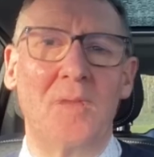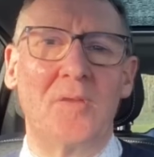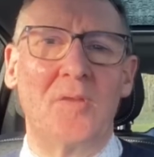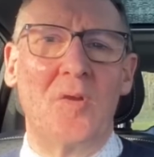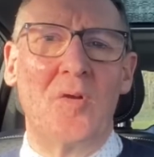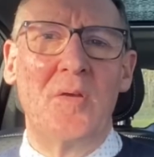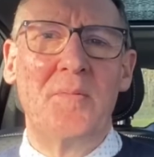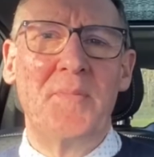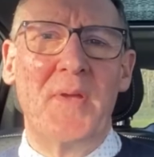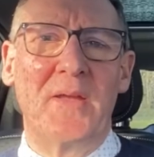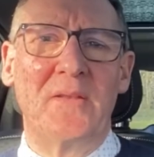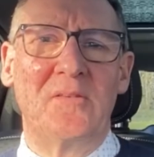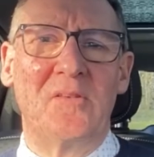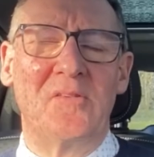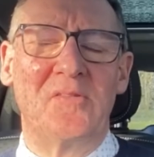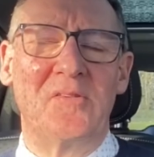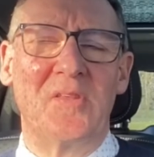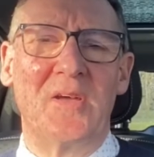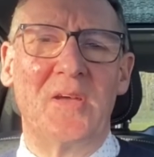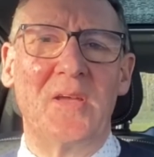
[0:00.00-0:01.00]
Going back to
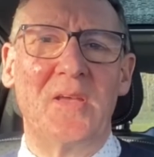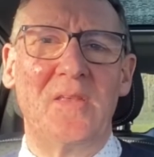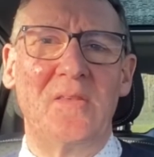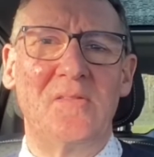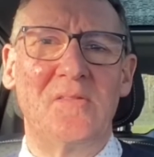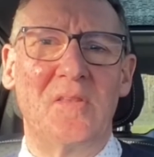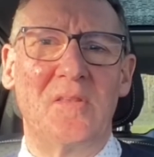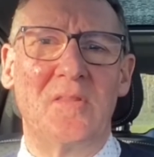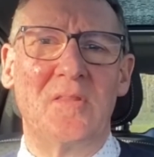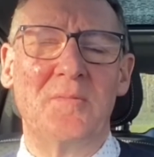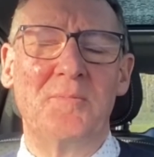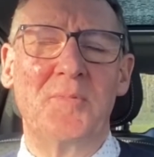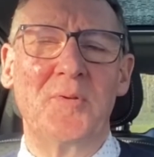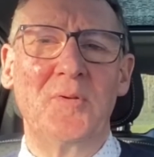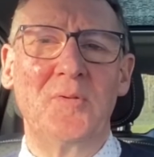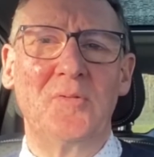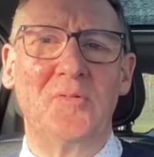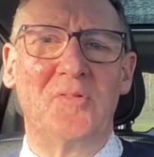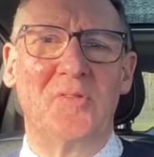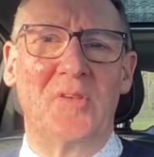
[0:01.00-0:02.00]
size, the
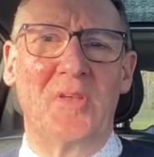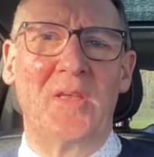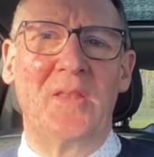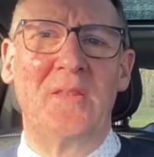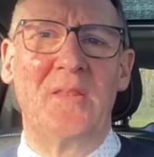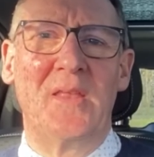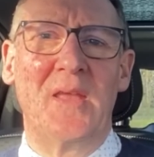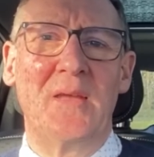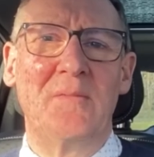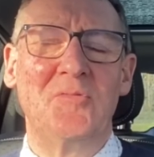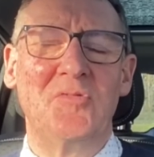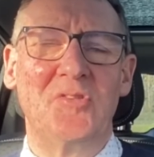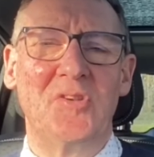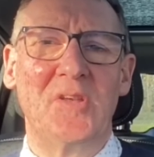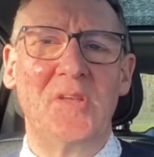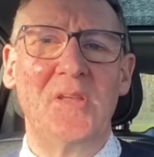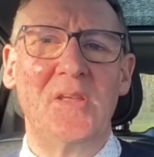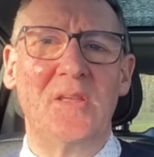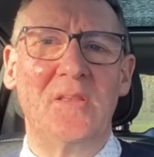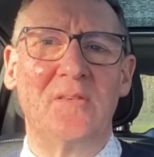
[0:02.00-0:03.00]
boot in the
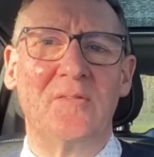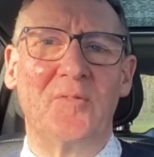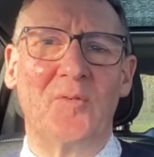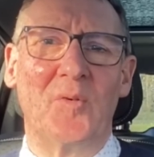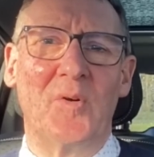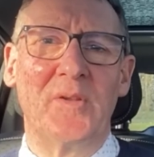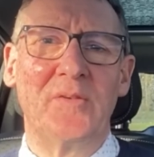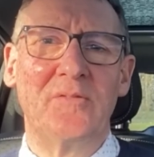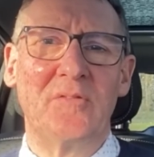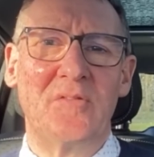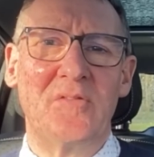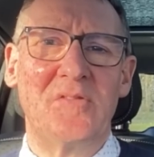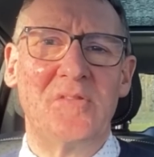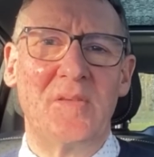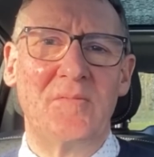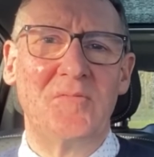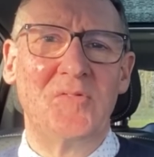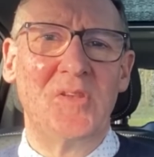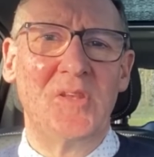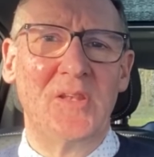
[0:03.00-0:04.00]
MG is
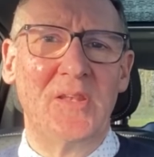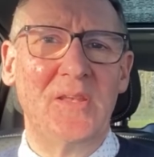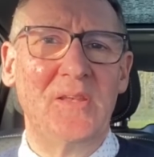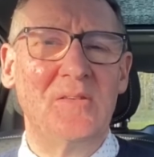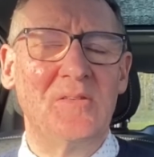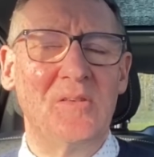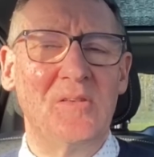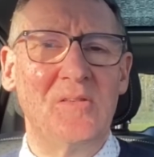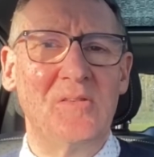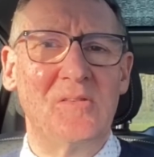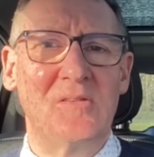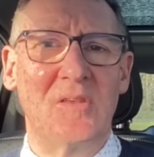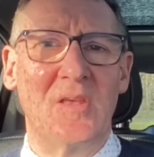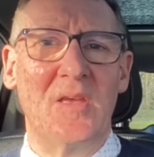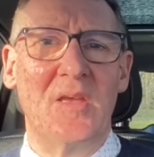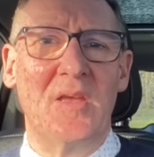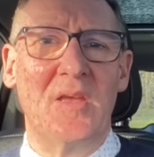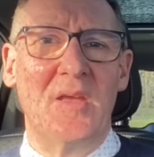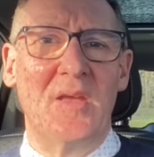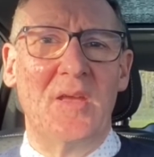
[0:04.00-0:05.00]
470 litres,
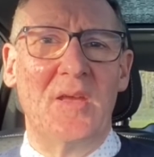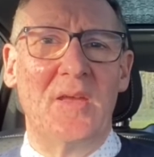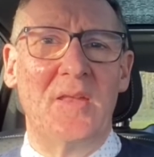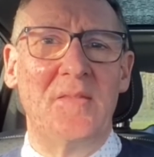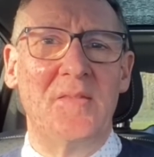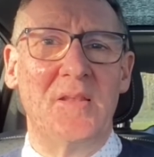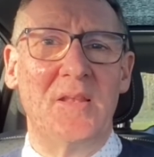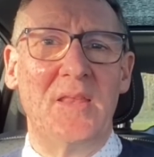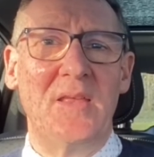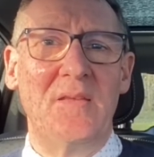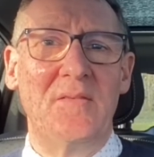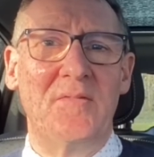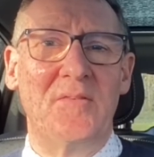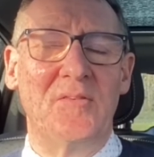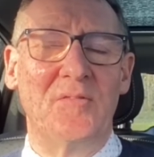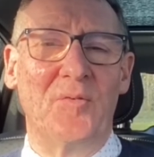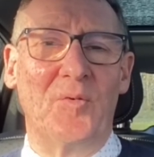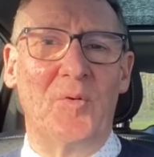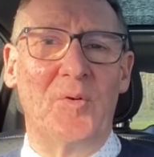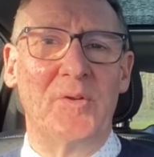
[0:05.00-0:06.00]
in the Leaf is
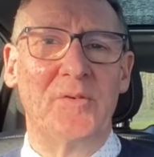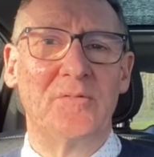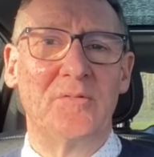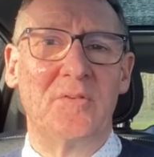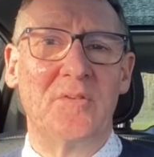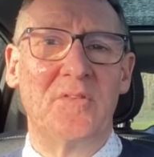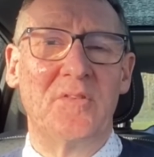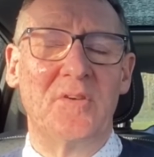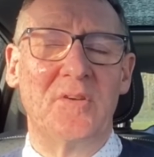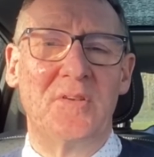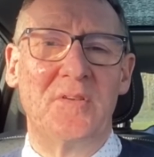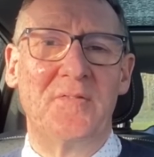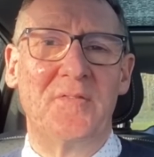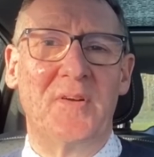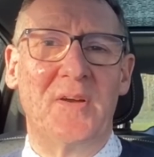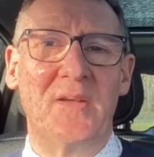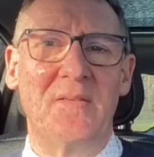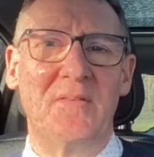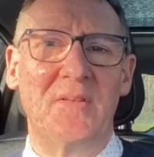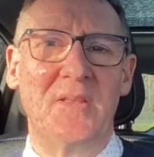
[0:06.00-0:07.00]

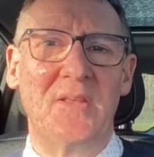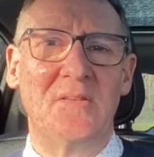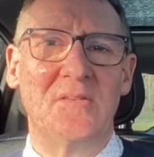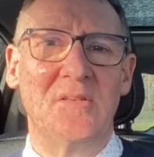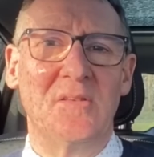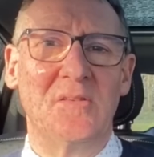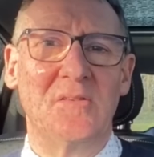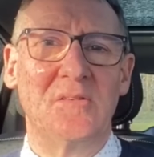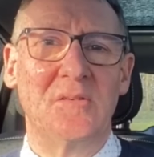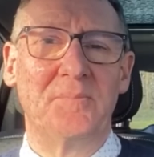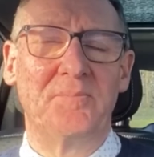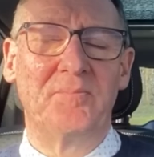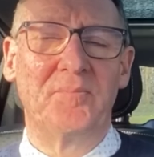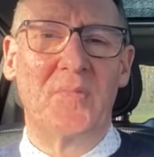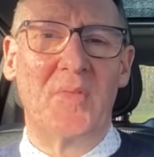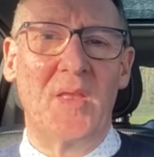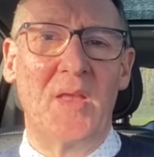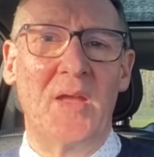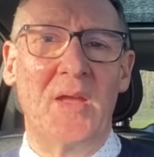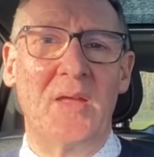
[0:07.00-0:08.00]
435 litres,
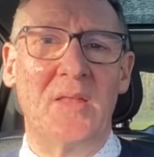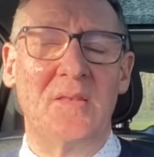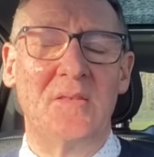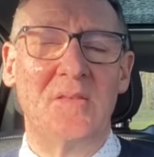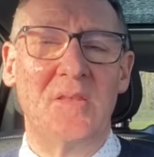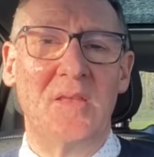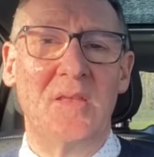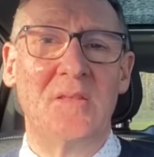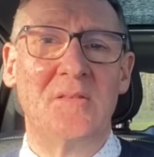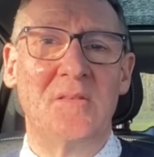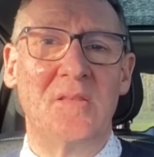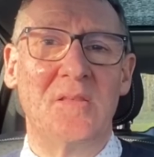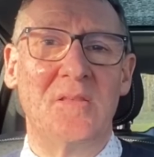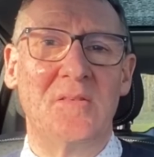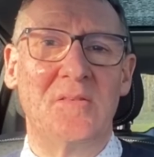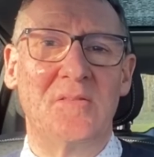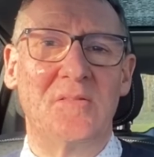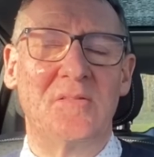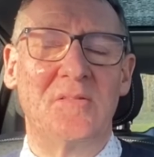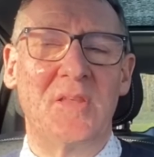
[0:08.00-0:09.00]
and it
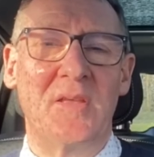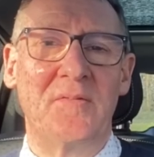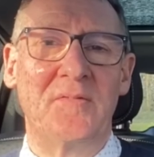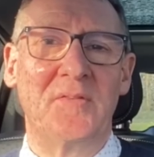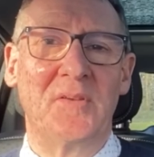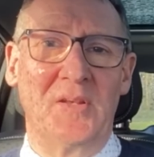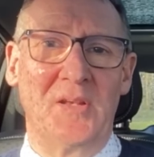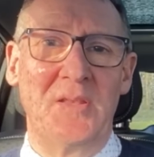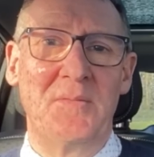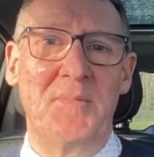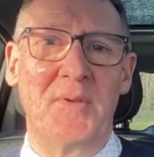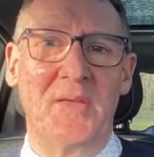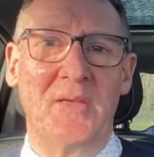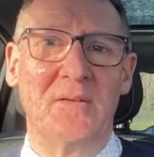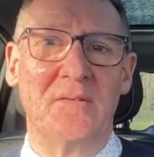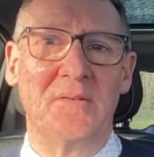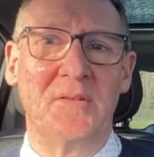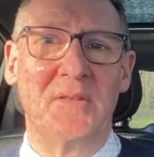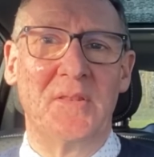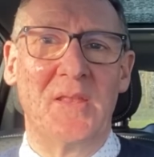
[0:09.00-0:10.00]
is definitely
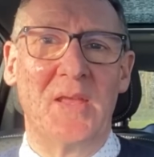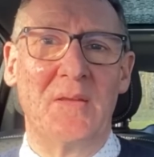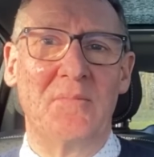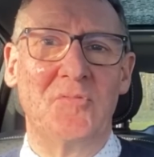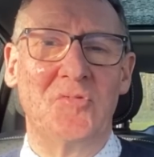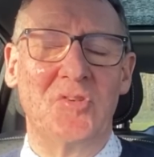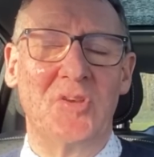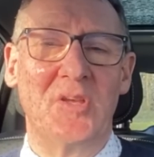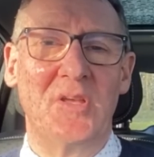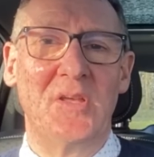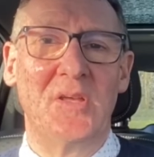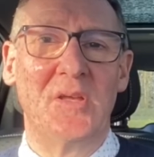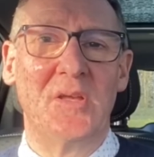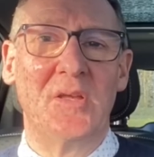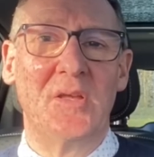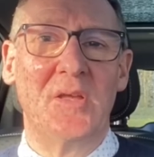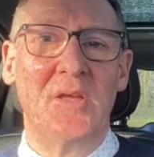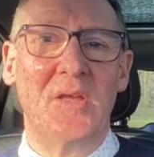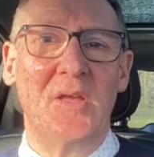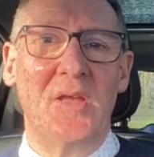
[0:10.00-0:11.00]
bigger in the MG,
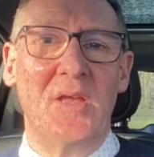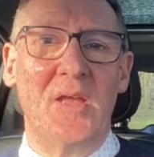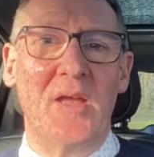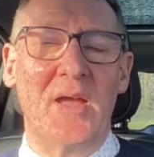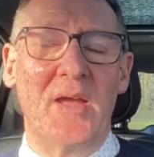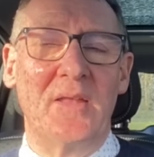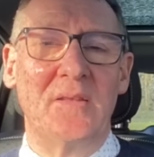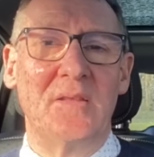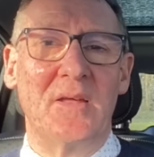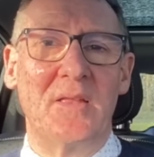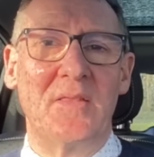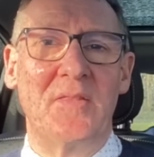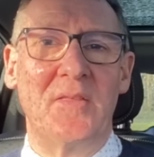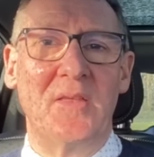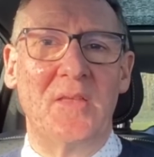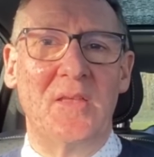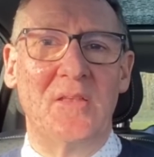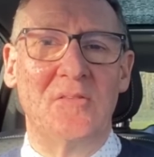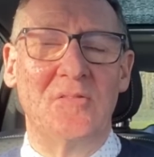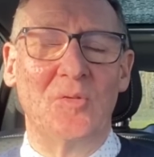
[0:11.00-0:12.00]
and I
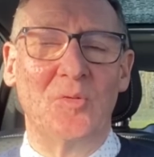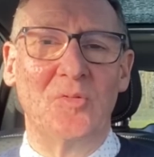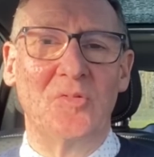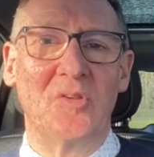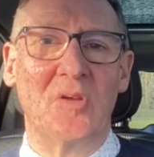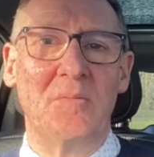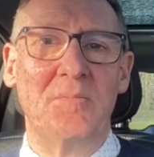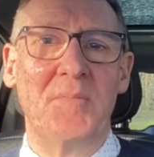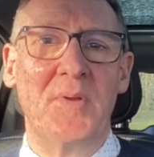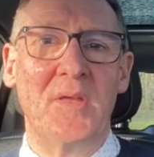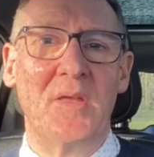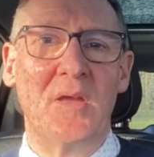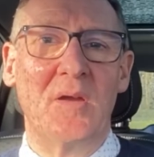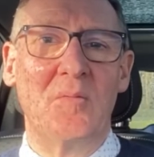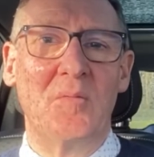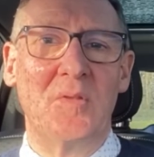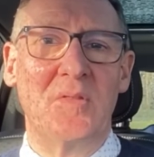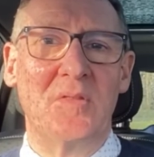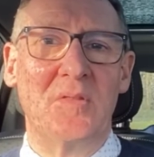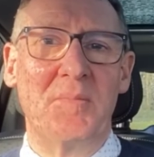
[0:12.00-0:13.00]
think it's also bigger
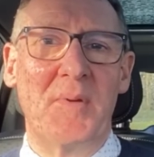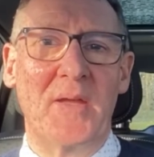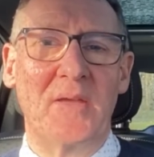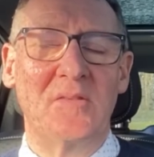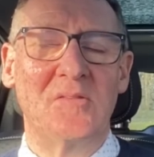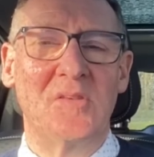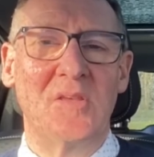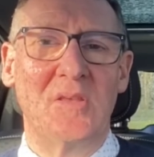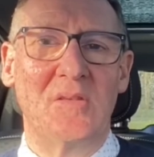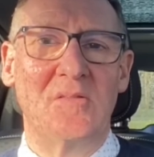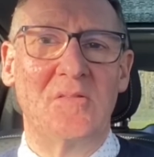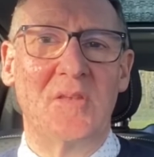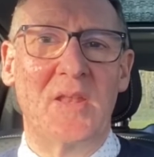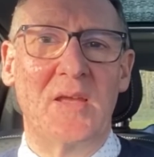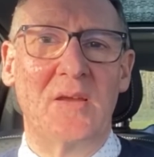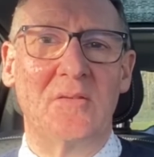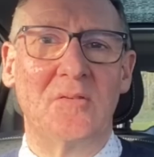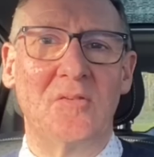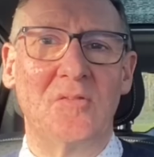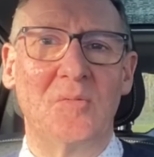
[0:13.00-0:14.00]
with the back seats
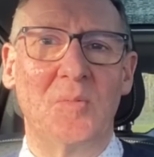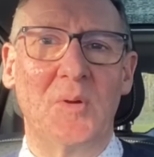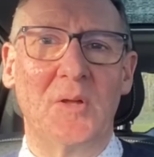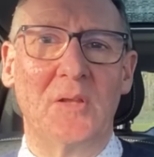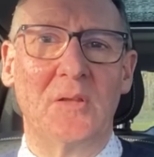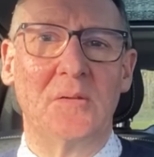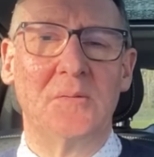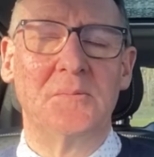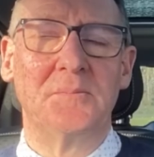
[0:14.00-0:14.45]
down as well.